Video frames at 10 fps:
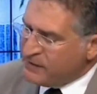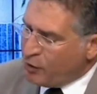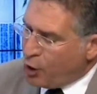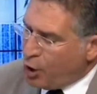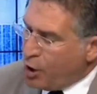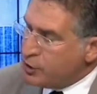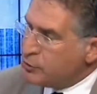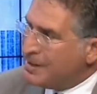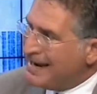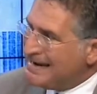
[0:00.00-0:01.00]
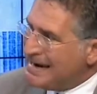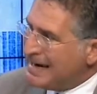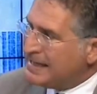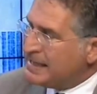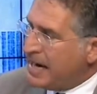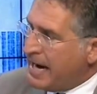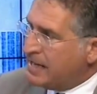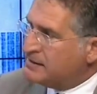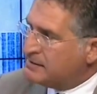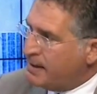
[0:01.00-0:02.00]
There are
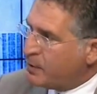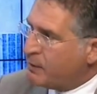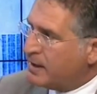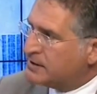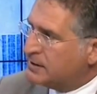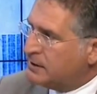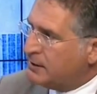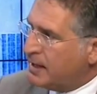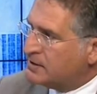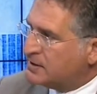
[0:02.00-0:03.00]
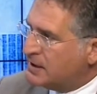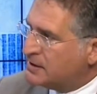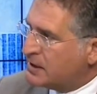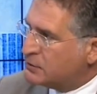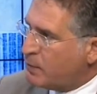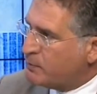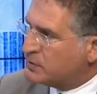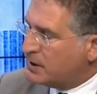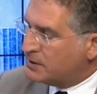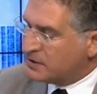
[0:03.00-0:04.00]
198 Democrats in the United States House of
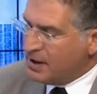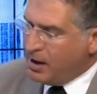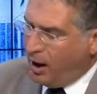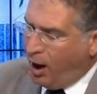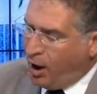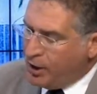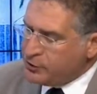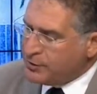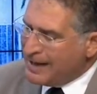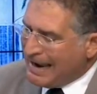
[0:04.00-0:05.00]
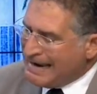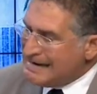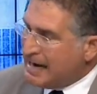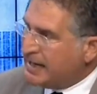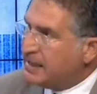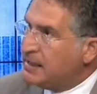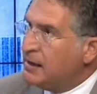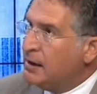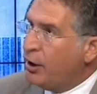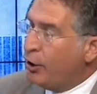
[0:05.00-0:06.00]
Representatives.
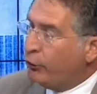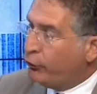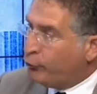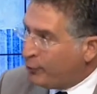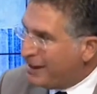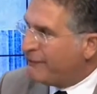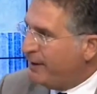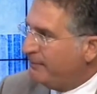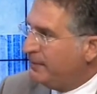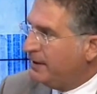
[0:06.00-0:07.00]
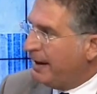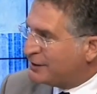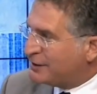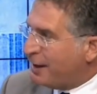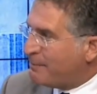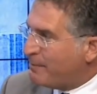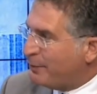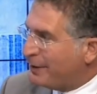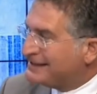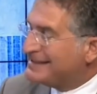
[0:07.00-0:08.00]
193 of them signed my
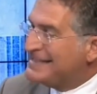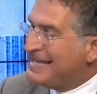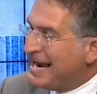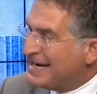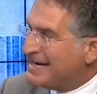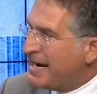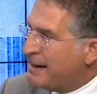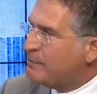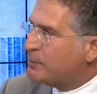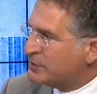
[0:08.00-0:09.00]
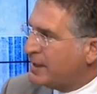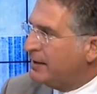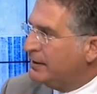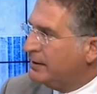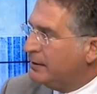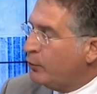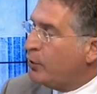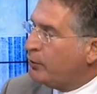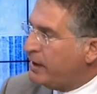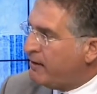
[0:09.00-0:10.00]
bill. That's 98%.
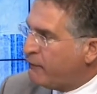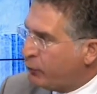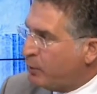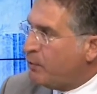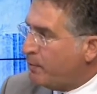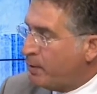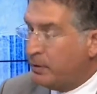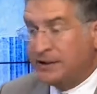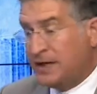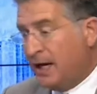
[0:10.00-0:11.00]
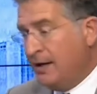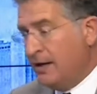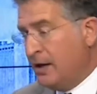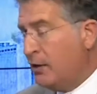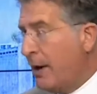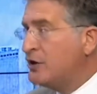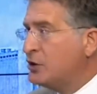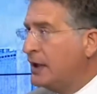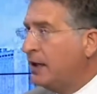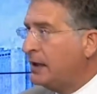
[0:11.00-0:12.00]
We only have 3 Republicans, and I
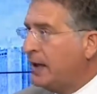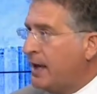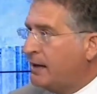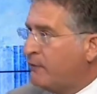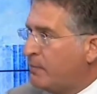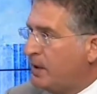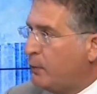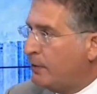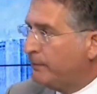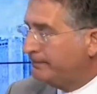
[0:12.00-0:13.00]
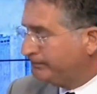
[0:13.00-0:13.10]
congratulate Ileana for being one of them.